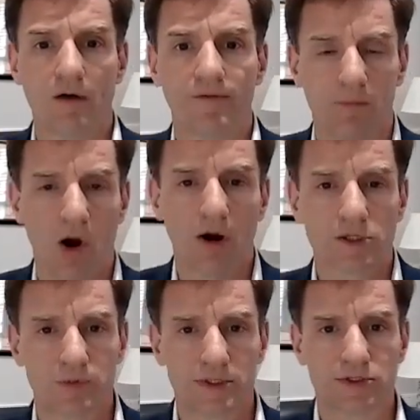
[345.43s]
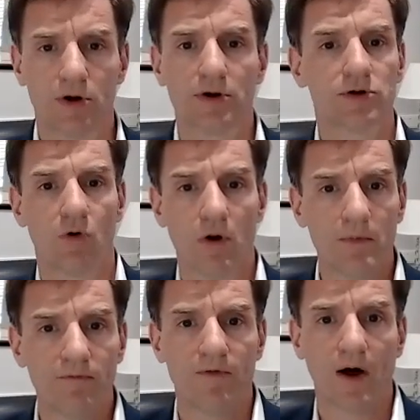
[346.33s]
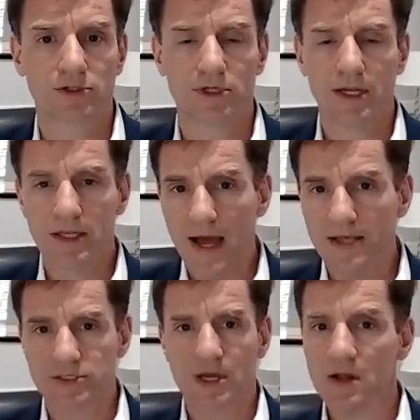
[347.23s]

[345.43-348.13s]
and markets return to normal functioning, yes,